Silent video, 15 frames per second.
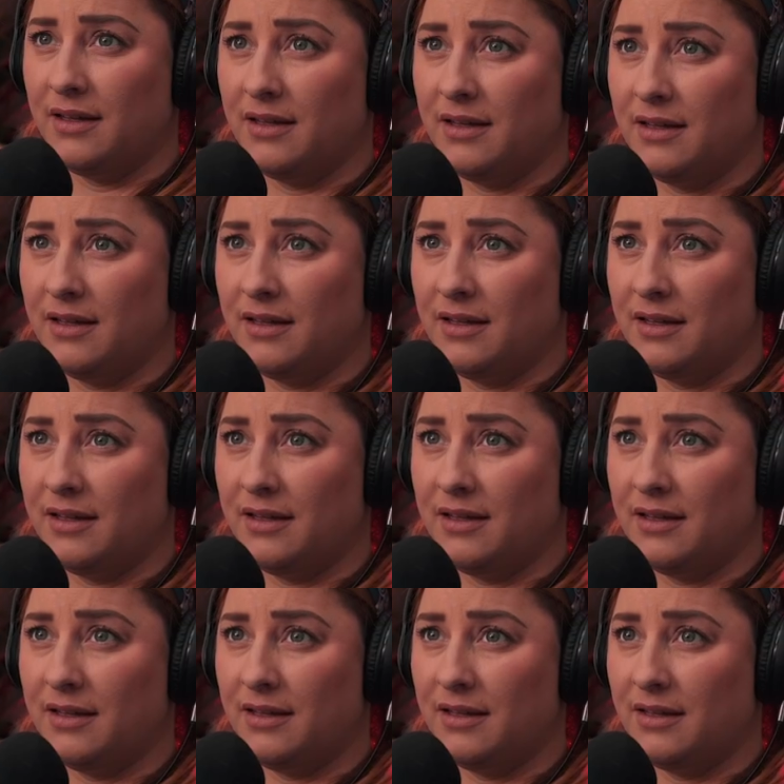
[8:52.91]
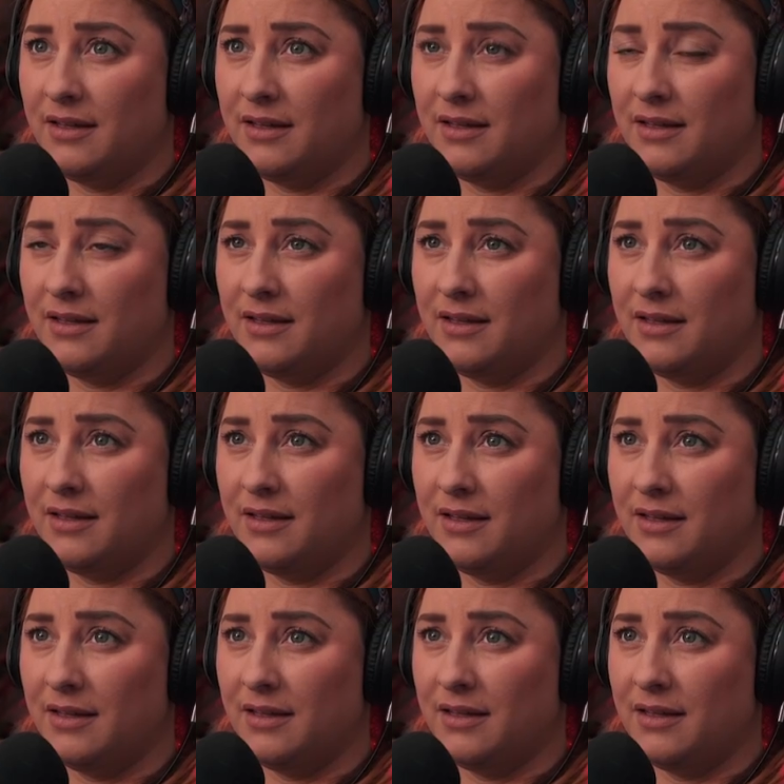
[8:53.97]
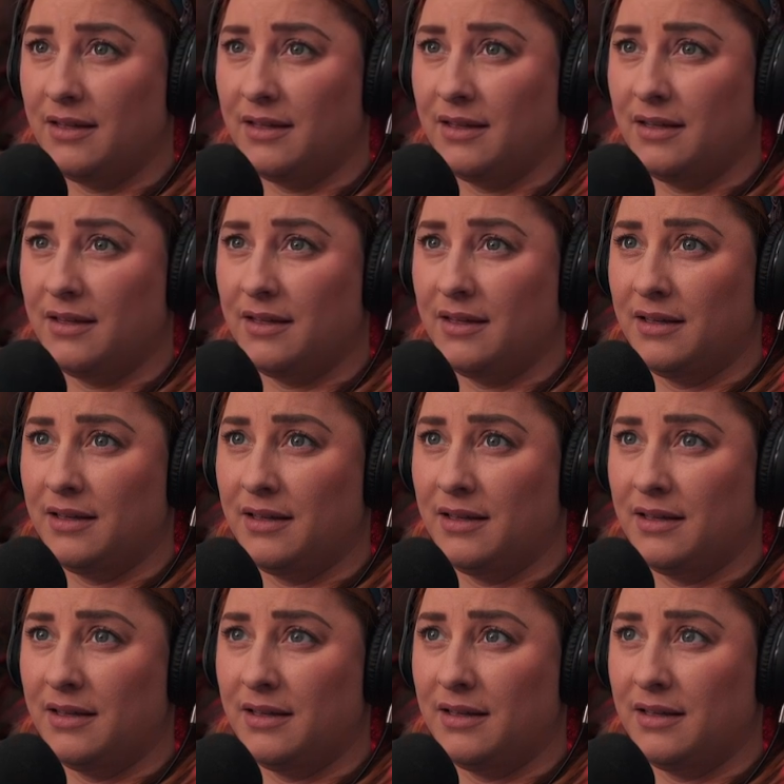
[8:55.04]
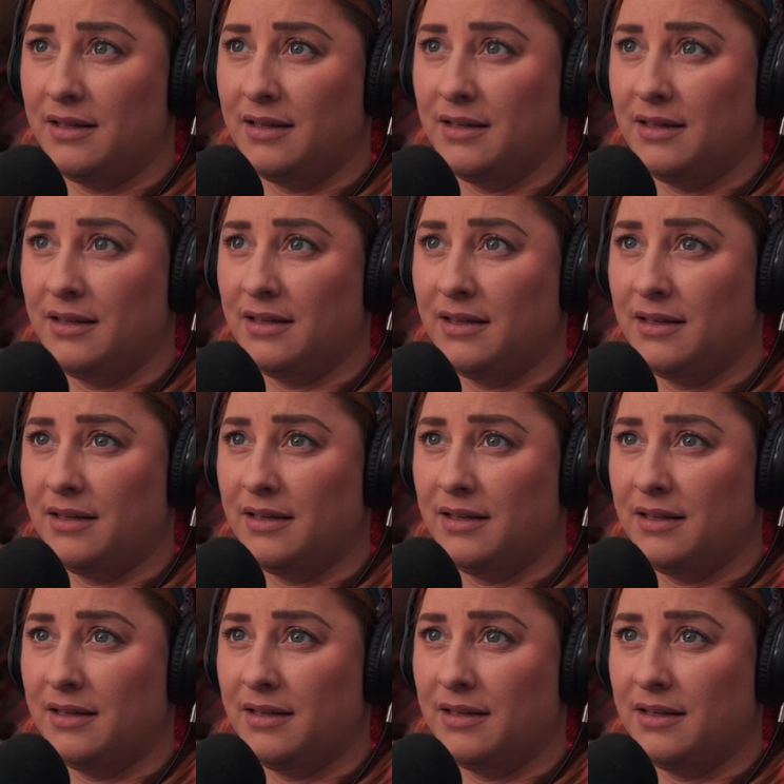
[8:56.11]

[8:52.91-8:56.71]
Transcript: This person isn't speaking.